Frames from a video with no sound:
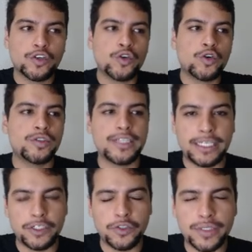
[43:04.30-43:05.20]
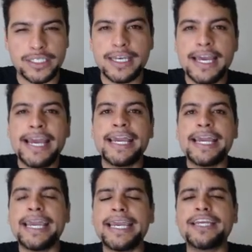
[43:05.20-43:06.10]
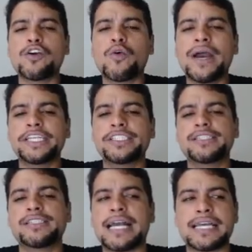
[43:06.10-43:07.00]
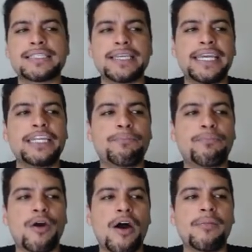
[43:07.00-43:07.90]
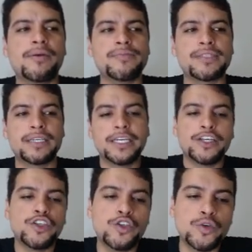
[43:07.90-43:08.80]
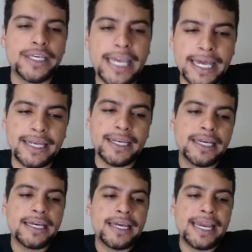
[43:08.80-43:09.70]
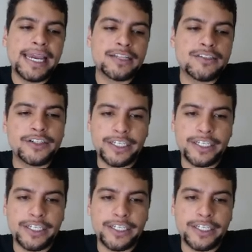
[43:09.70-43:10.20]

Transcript: continuous. Any questions, guys? Any problems you can answer